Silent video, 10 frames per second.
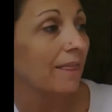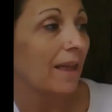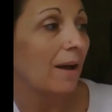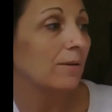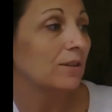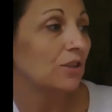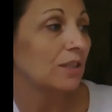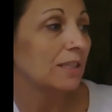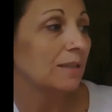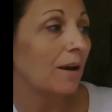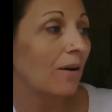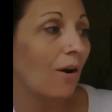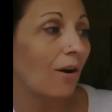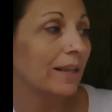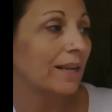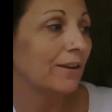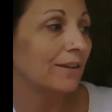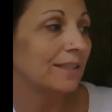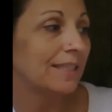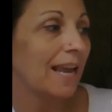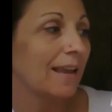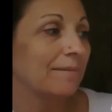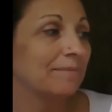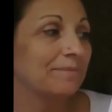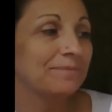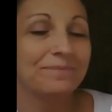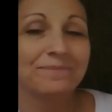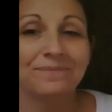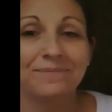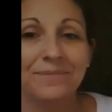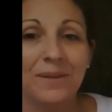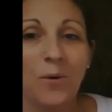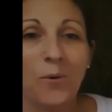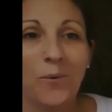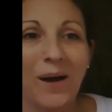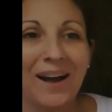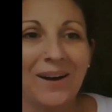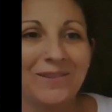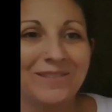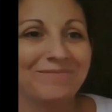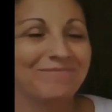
That was just about all he could say. Wow.